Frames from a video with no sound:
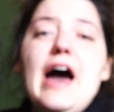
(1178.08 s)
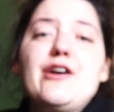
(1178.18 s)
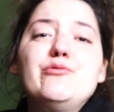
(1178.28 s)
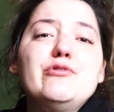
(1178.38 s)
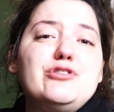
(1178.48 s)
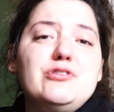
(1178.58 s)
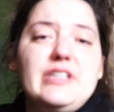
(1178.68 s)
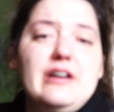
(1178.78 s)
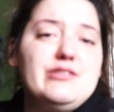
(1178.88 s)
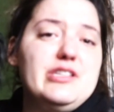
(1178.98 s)
I don't want to
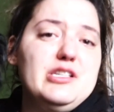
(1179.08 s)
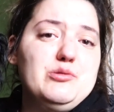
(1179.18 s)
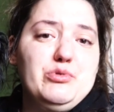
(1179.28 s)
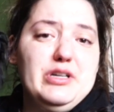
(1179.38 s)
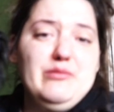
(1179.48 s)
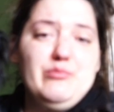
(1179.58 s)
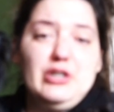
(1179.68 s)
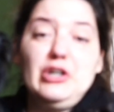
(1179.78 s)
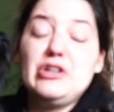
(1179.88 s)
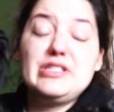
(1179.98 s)
sound desperate,
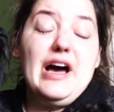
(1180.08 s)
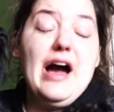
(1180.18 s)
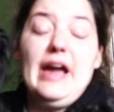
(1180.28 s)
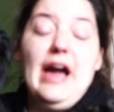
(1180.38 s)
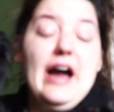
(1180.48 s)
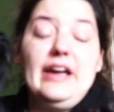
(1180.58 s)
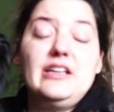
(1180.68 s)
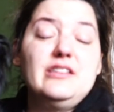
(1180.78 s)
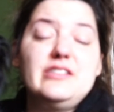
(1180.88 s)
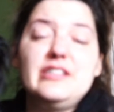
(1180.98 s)
because I
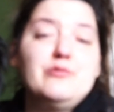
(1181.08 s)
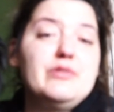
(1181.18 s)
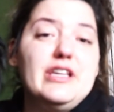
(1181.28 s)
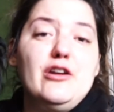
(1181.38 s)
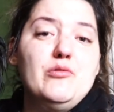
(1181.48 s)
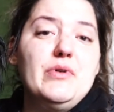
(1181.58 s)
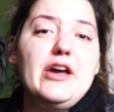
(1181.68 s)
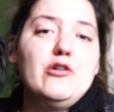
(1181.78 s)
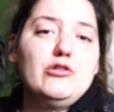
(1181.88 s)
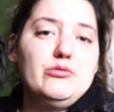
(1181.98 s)
can deal with it on
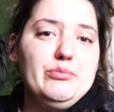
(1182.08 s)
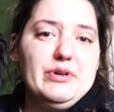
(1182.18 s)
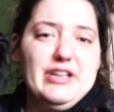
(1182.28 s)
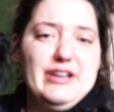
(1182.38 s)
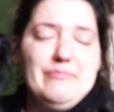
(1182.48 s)
my own, but